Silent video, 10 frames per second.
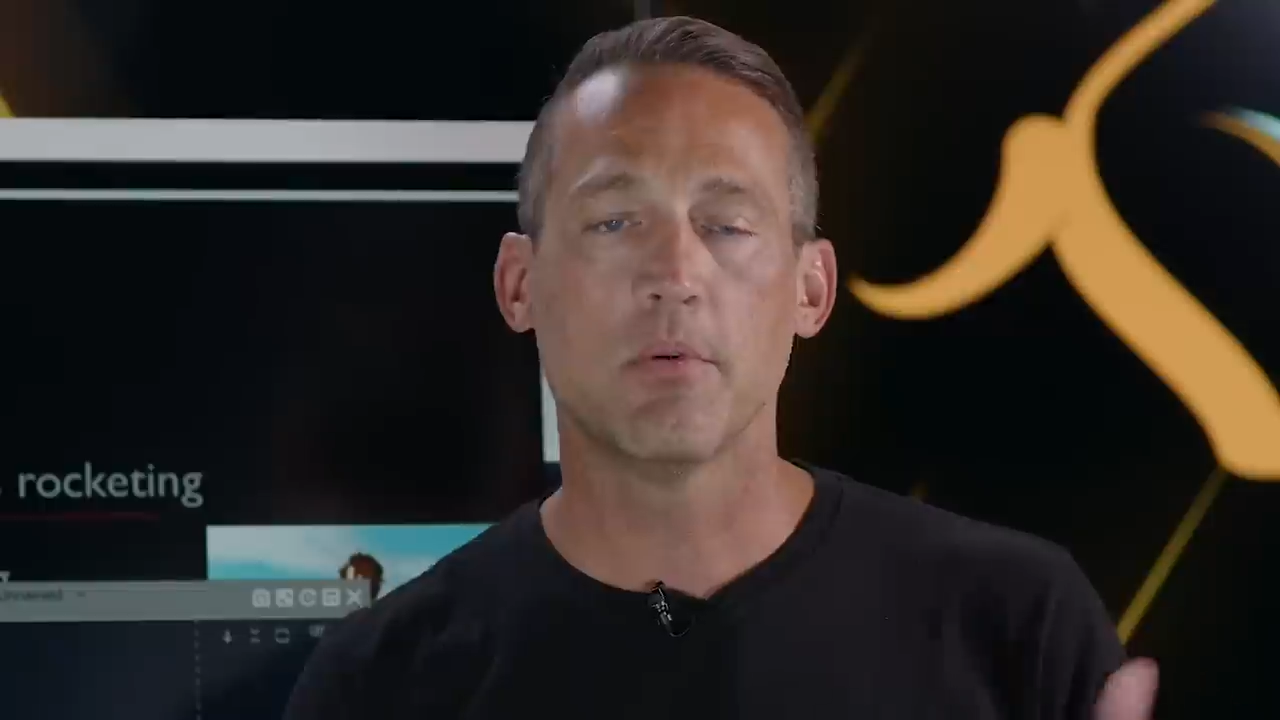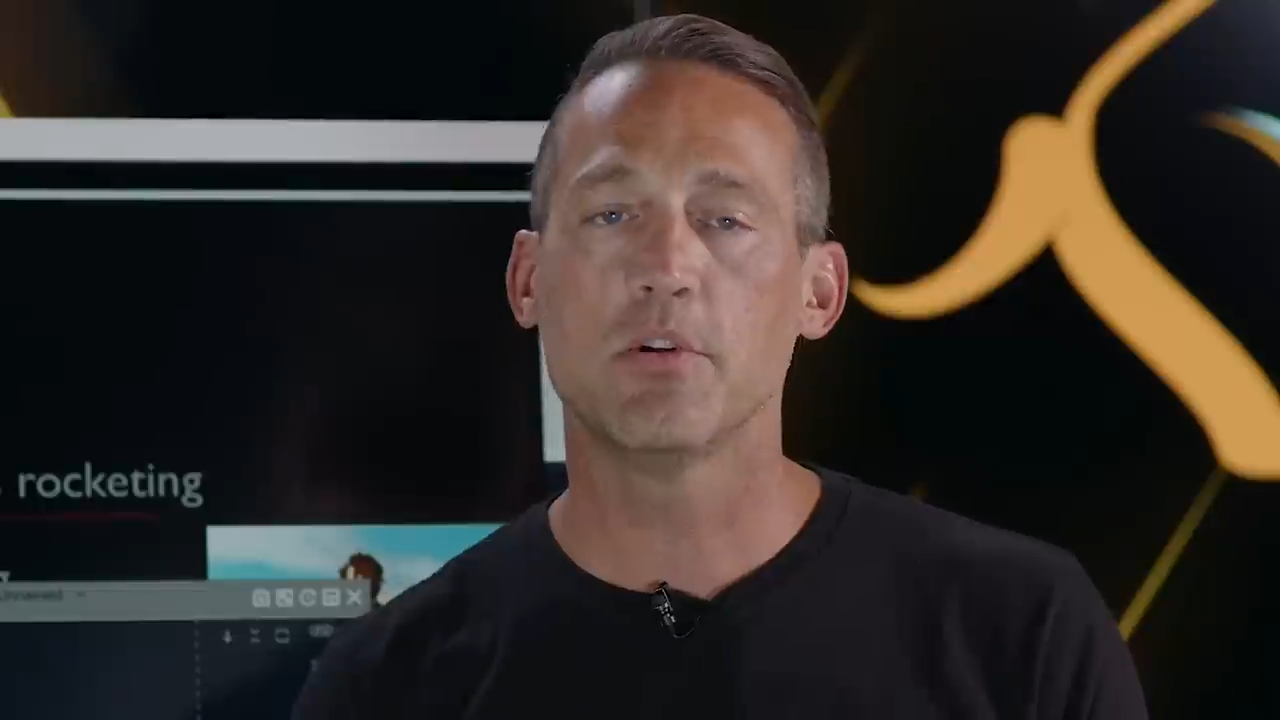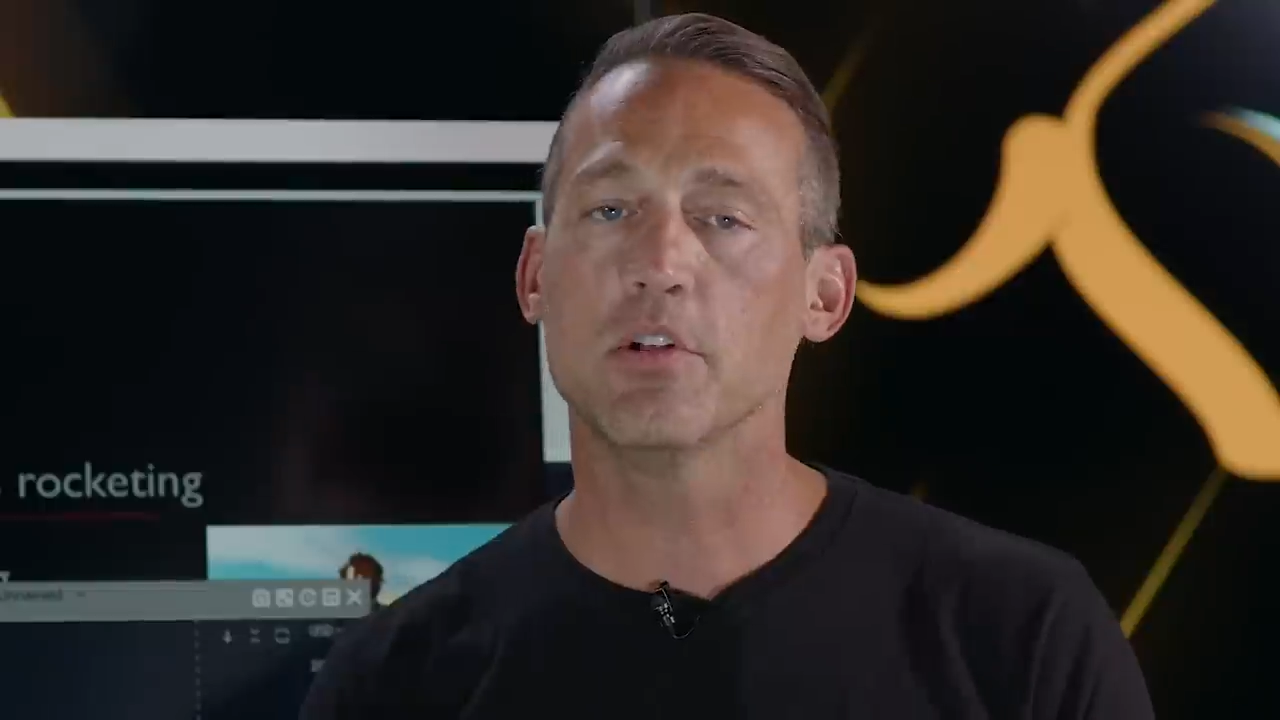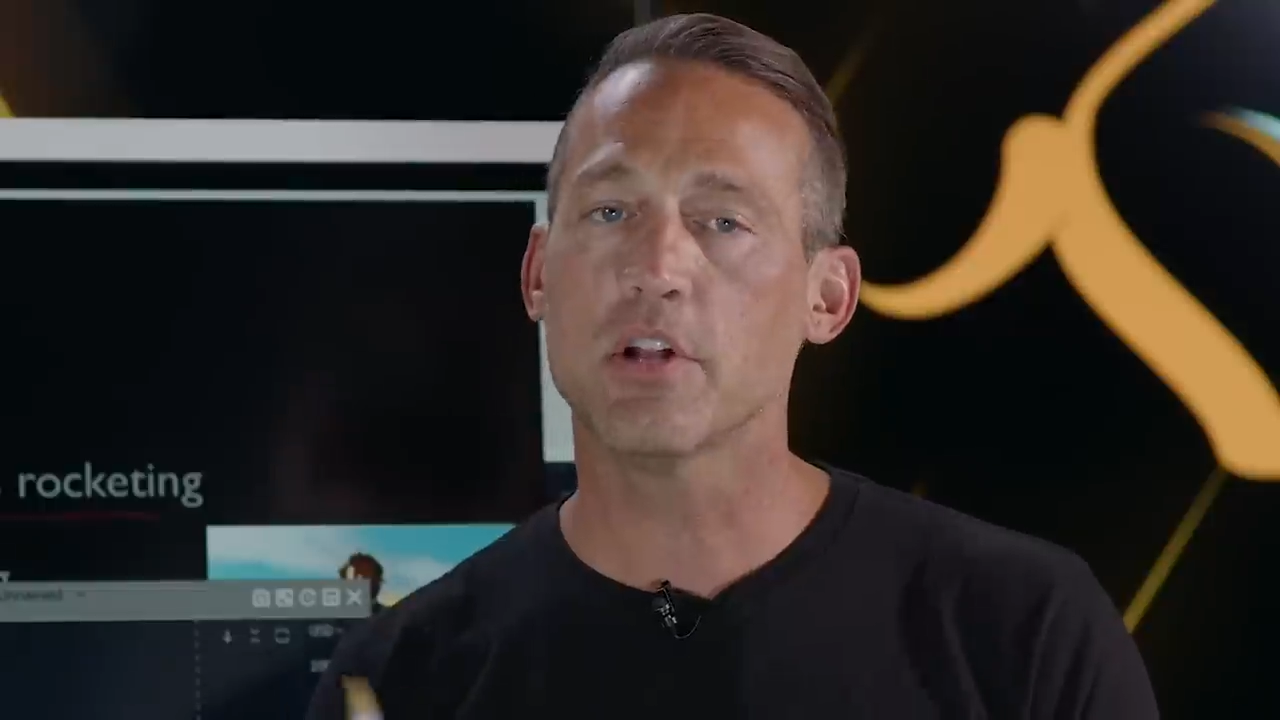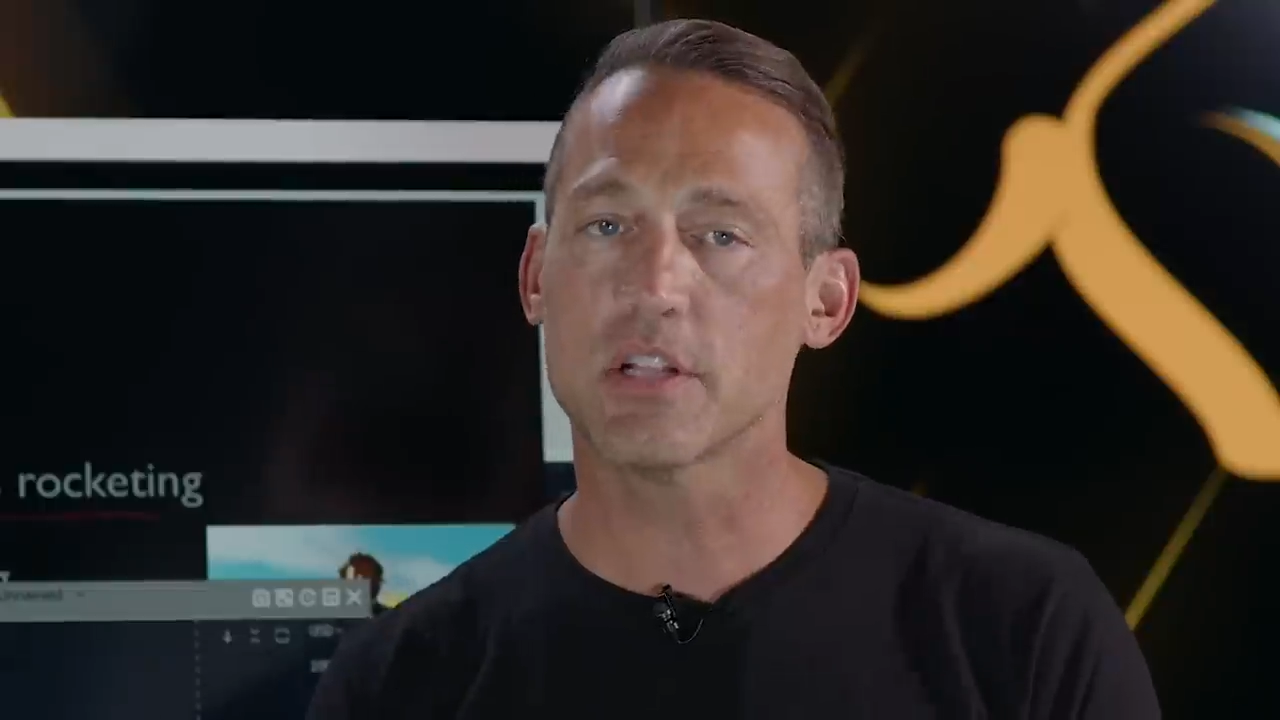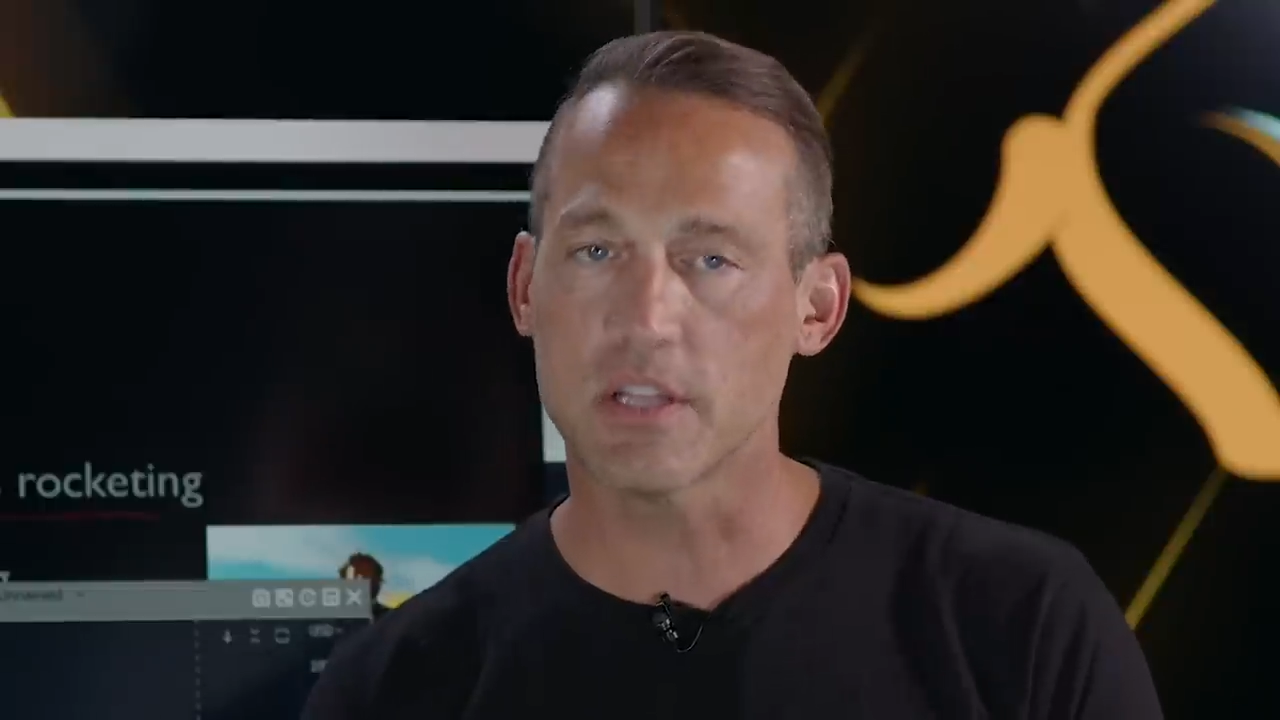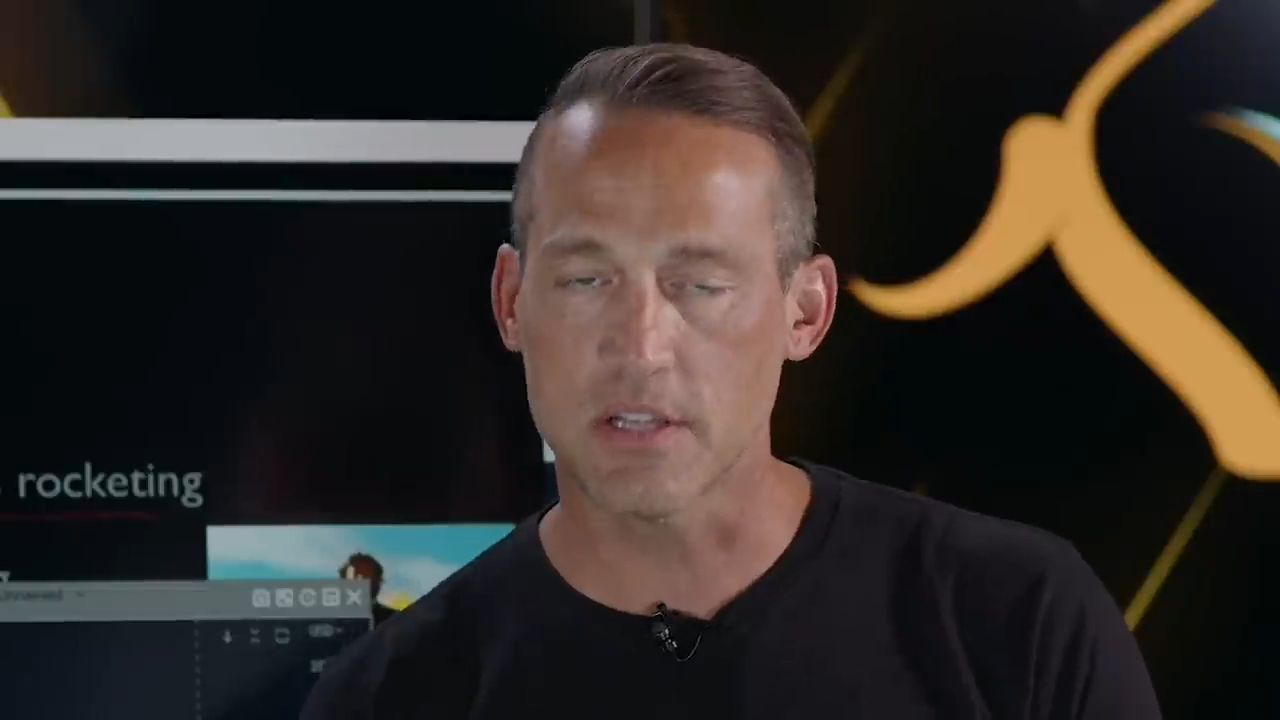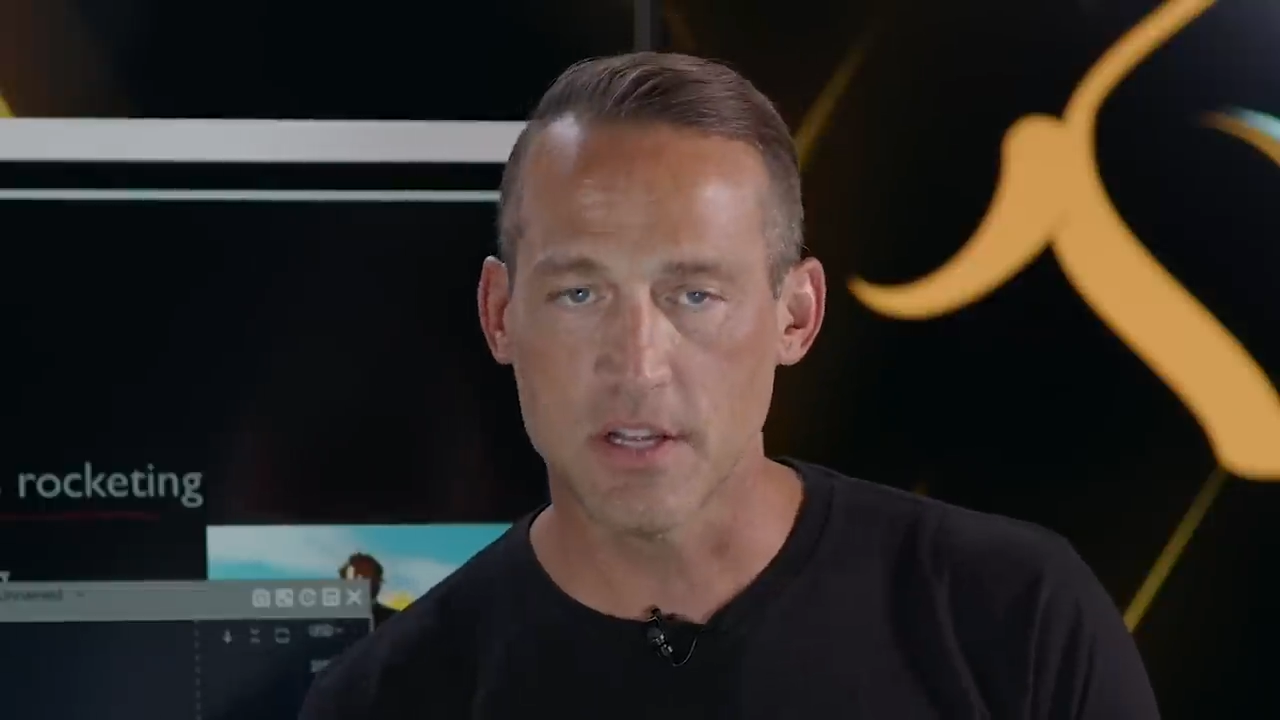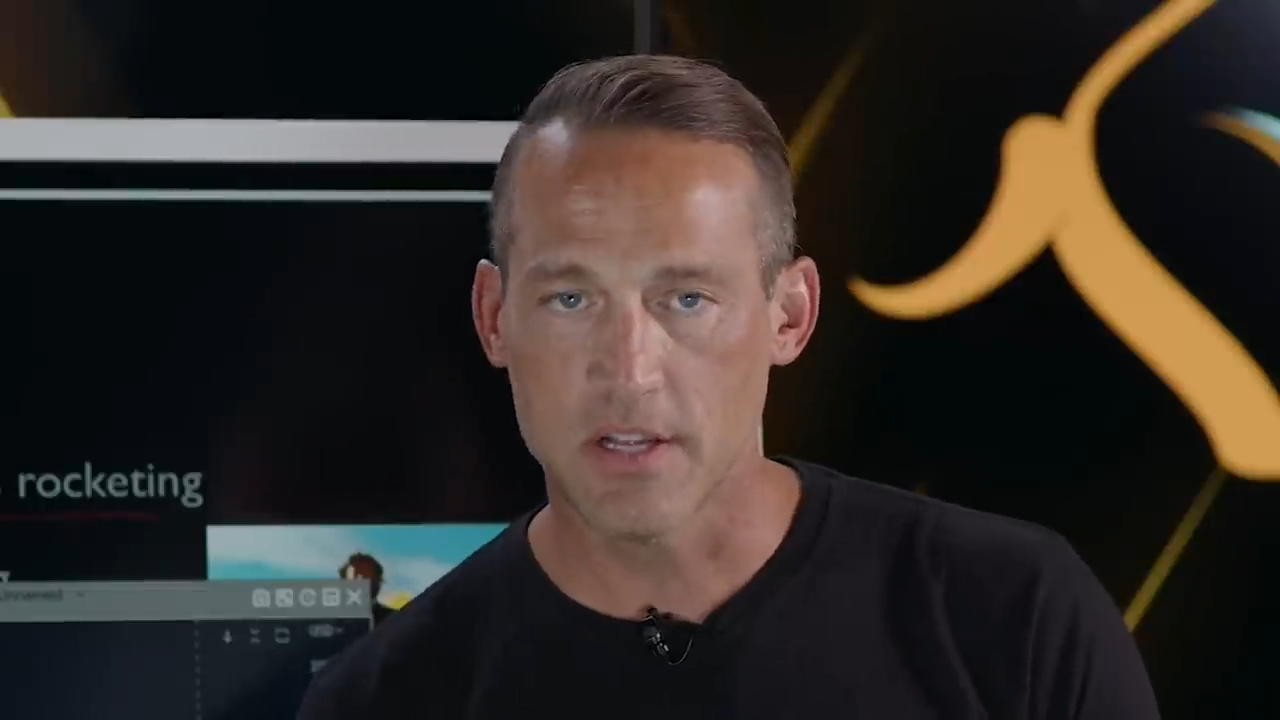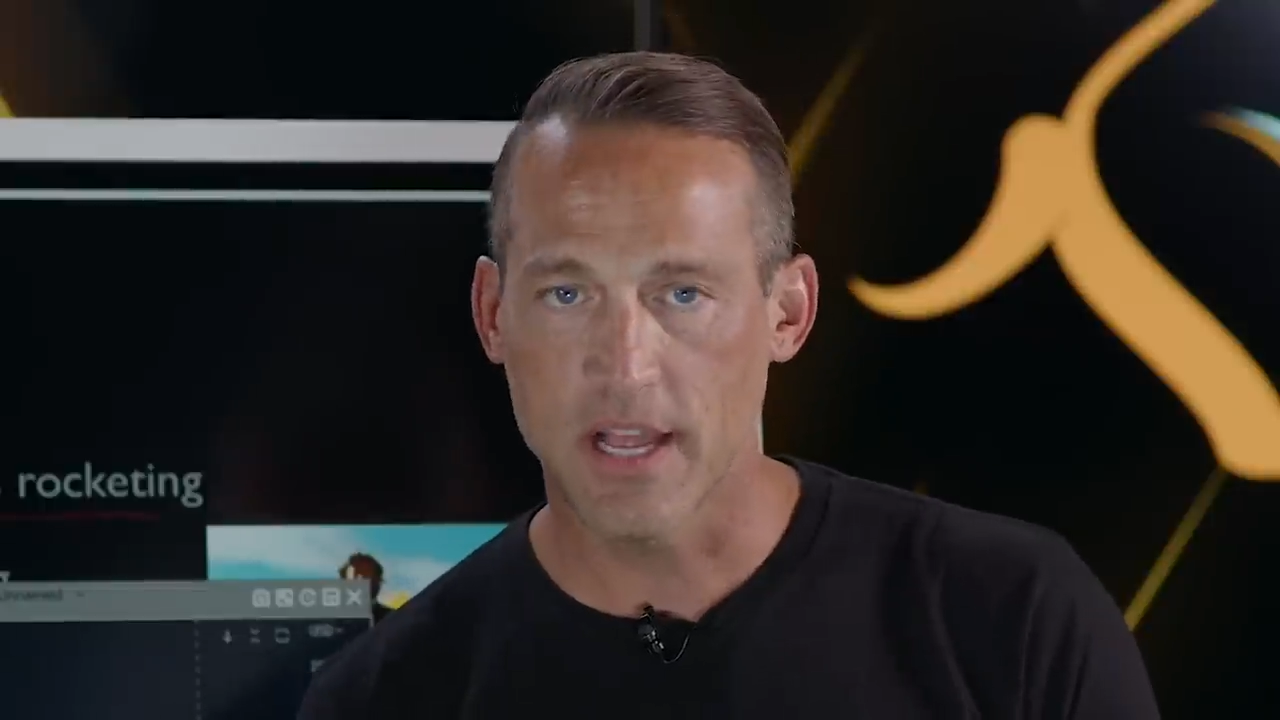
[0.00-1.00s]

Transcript: when you're looking at the